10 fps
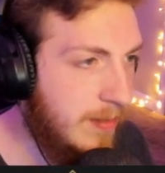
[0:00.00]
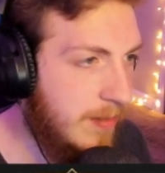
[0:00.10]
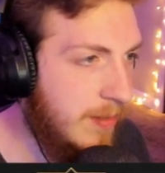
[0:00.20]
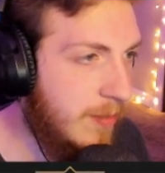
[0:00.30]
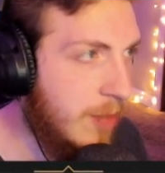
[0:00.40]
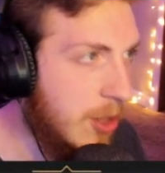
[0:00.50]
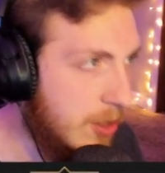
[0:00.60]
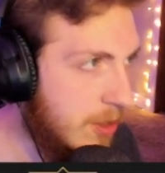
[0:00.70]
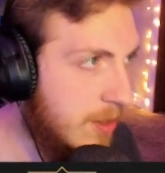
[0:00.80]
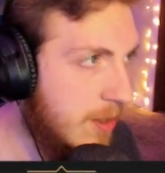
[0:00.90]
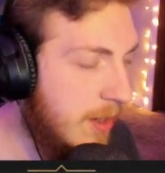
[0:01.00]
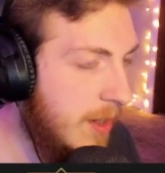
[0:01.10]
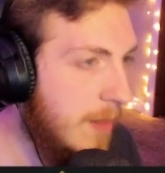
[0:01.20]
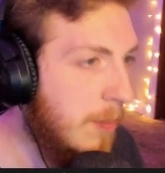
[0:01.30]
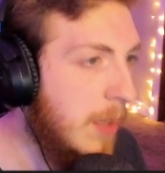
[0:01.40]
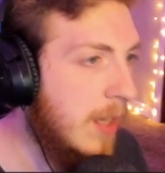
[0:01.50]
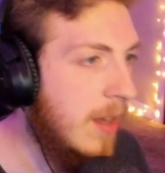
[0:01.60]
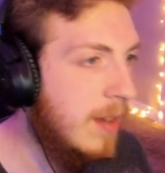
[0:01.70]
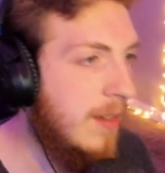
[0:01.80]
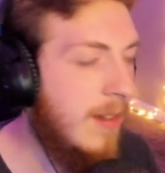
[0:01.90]
first
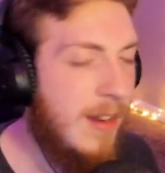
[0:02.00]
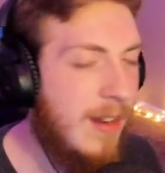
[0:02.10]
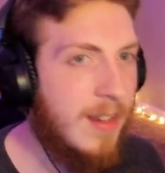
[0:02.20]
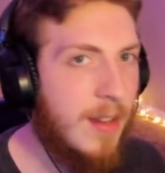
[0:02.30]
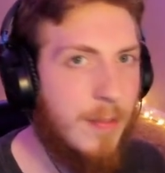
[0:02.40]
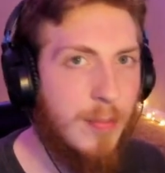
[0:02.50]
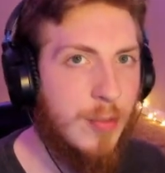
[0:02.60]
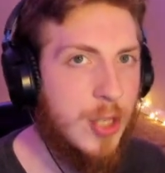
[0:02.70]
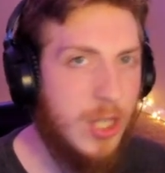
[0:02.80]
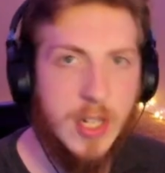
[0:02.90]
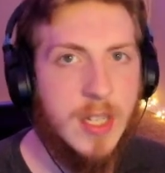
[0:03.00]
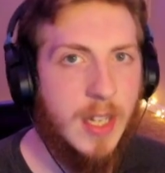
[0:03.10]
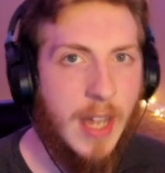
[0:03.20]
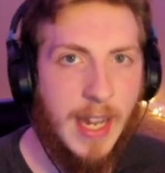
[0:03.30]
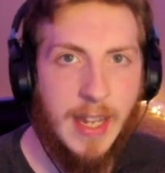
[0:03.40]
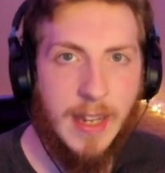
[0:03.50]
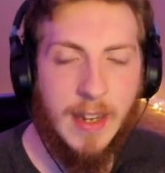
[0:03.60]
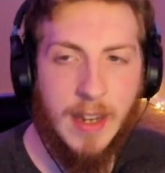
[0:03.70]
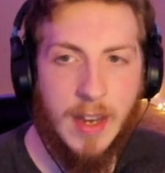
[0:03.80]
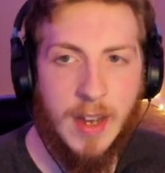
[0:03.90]
because it's just like
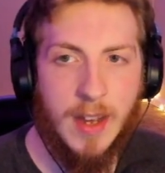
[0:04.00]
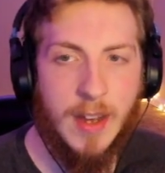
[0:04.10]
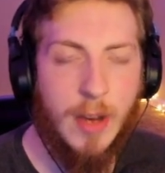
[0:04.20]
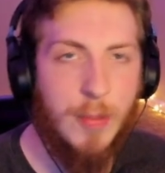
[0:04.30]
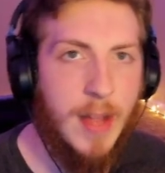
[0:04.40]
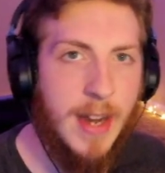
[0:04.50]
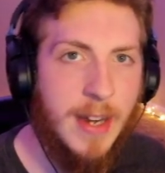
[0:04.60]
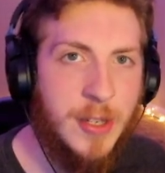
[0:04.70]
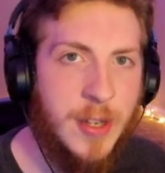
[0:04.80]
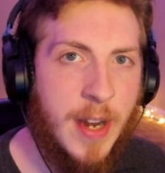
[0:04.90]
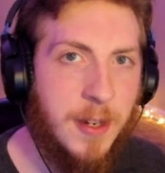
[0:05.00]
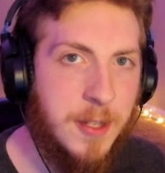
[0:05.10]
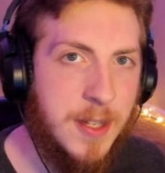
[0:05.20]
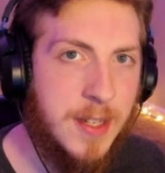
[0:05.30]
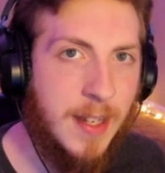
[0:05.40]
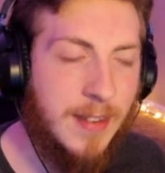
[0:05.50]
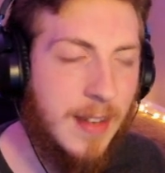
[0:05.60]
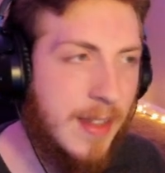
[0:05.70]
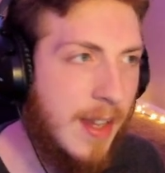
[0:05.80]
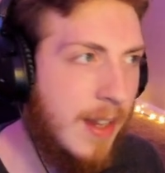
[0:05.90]
applied energistics, I
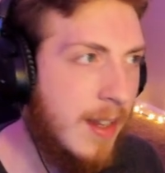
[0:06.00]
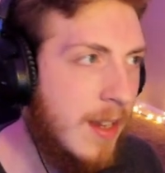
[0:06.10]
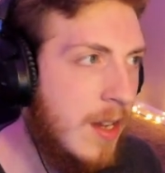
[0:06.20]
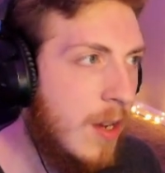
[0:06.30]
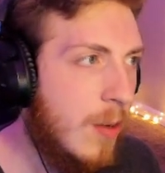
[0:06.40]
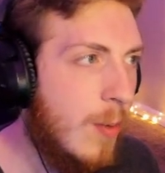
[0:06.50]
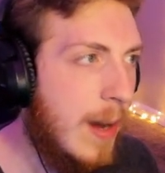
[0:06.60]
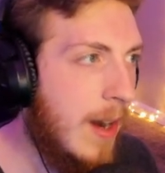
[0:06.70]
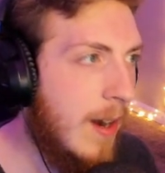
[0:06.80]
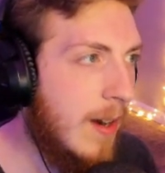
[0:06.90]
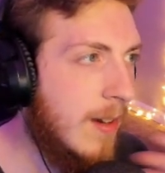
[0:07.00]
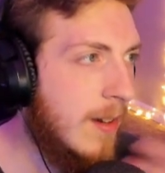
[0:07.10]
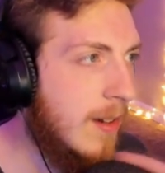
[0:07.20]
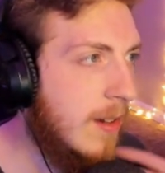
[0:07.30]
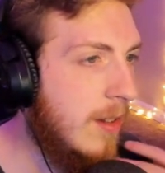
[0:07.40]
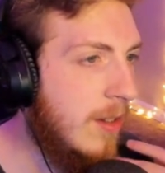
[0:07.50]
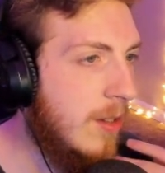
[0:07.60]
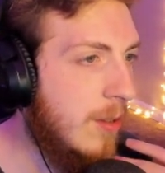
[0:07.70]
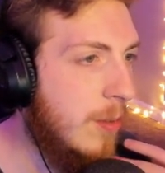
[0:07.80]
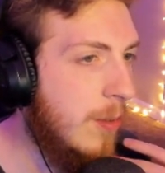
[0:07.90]
think, where
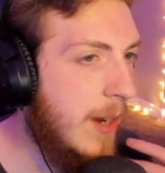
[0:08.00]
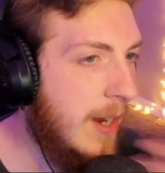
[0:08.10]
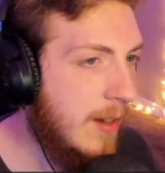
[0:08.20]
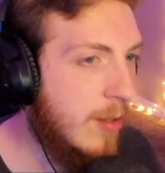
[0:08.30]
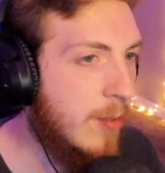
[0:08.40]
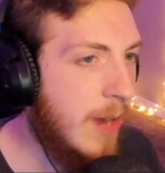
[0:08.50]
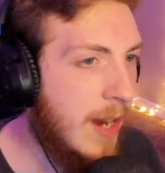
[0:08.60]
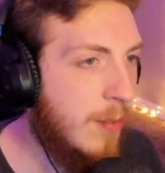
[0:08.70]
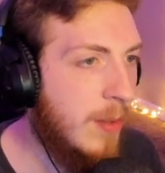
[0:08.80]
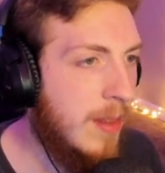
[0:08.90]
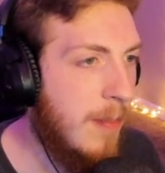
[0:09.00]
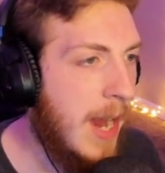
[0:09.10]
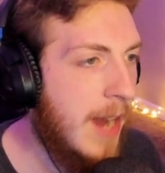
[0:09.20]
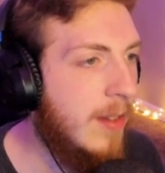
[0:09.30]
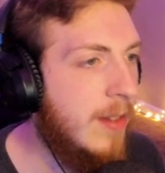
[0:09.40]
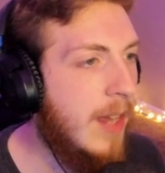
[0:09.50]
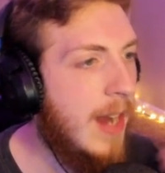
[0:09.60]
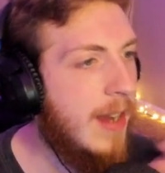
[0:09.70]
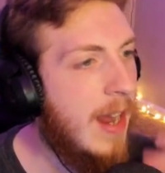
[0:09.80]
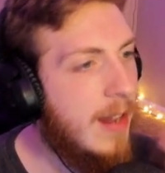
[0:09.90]
you interact with the panel,
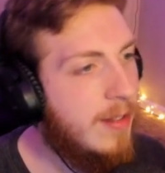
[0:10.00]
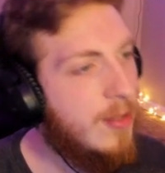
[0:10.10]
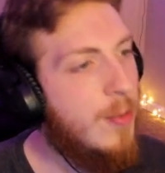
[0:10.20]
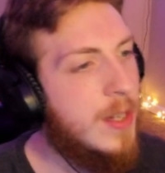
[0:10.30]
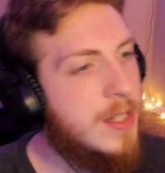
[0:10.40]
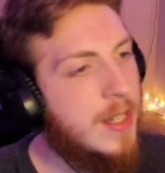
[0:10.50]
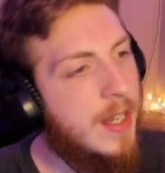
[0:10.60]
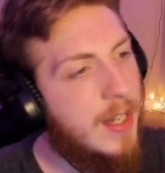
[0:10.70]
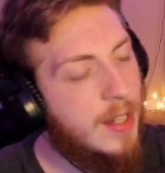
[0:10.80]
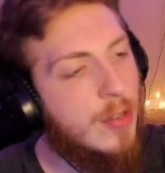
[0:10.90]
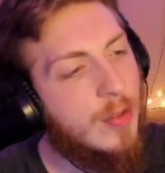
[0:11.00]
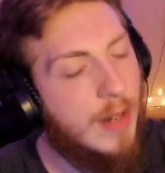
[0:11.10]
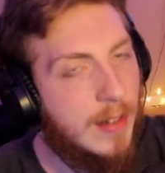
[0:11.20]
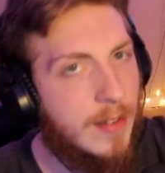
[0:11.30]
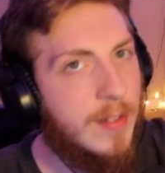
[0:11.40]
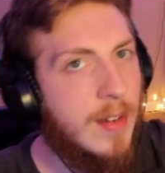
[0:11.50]
and as you want to increase